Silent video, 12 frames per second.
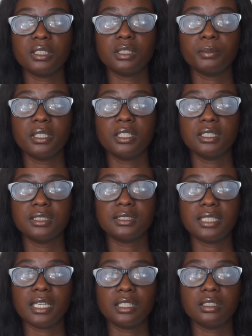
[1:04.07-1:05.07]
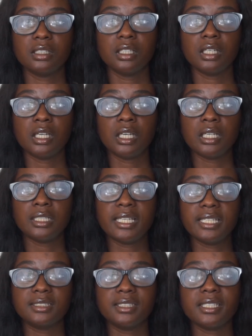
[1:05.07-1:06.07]
in the beginning. He said,
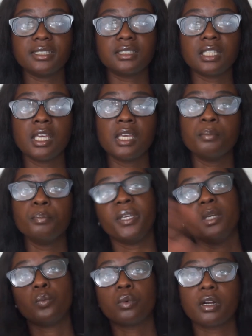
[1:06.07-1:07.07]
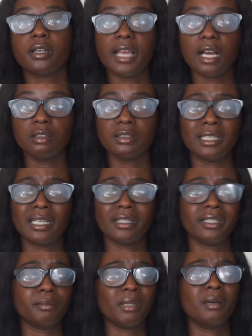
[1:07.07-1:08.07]
there's this B word out
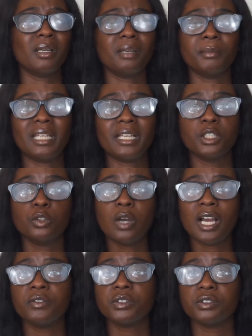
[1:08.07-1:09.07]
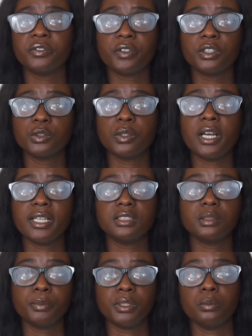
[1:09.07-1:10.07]
there. In my head, I'm like, you don't have to refer to her as
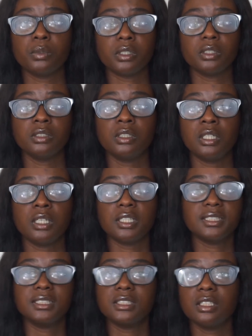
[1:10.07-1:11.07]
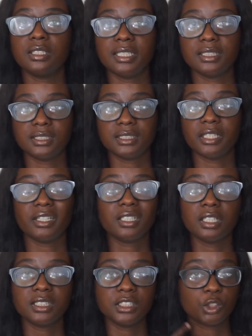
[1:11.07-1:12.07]
a B word because it's not necessary,
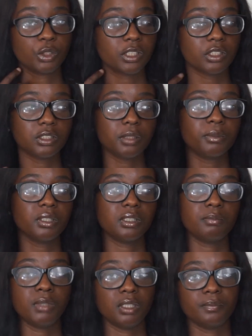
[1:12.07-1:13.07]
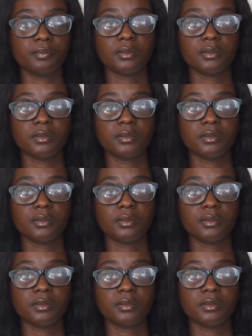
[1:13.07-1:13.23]
because it triggered something in me.